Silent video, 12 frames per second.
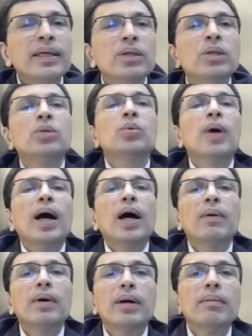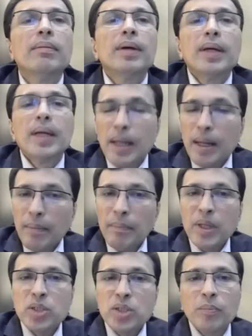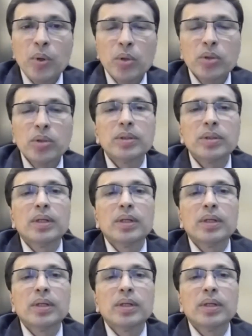think you need to have a mix of both